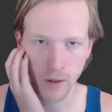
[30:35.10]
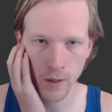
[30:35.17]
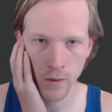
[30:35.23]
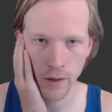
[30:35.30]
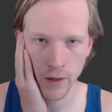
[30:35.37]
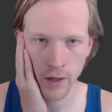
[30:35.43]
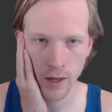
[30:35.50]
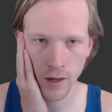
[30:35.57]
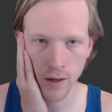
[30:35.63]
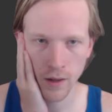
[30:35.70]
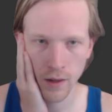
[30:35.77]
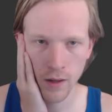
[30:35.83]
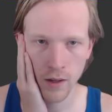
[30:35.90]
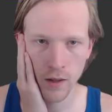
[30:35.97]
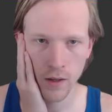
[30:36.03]
the right order here.
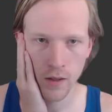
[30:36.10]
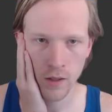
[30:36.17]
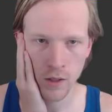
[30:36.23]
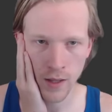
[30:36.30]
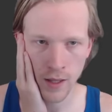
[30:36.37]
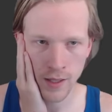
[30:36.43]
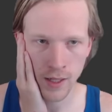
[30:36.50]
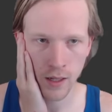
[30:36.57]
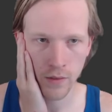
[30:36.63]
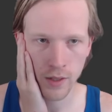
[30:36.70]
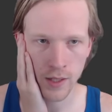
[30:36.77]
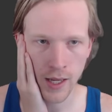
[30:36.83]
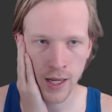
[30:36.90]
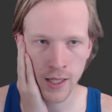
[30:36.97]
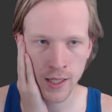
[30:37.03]
So that's going to give
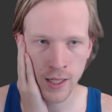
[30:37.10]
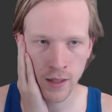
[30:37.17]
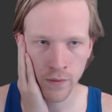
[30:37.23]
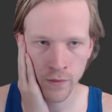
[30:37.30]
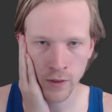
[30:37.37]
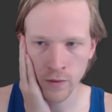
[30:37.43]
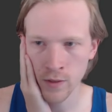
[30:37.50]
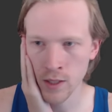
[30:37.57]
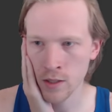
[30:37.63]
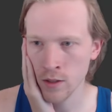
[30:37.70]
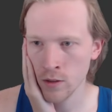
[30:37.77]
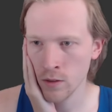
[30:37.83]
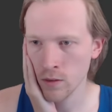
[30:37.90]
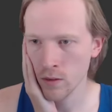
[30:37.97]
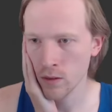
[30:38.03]
us 18 and
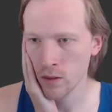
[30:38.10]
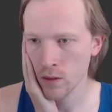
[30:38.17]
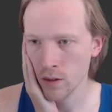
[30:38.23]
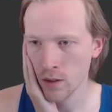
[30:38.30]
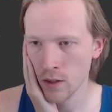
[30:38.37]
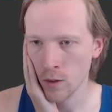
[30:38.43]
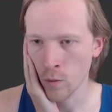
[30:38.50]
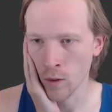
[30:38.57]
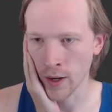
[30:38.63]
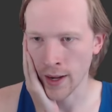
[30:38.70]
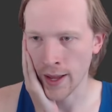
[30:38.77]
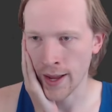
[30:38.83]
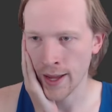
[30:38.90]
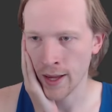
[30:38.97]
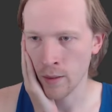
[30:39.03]
52. We're going
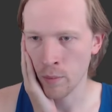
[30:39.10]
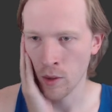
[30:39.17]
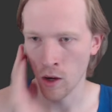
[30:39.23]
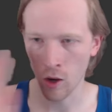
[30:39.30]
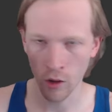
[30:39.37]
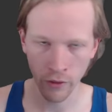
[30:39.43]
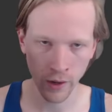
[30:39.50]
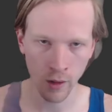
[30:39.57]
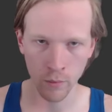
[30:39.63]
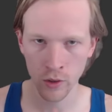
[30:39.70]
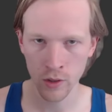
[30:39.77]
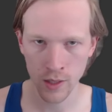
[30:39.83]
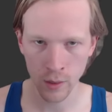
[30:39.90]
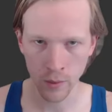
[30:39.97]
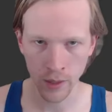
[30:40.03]
to add up all the
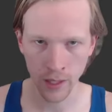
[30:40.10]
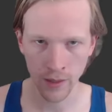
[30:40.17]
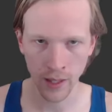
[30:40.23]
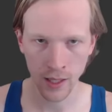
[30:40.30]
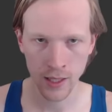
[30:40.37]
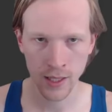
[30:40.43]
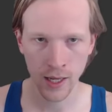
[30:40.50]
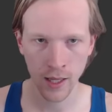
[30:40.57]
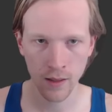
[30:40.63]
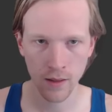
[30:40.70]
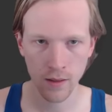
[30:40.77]
numbers that we get in that set,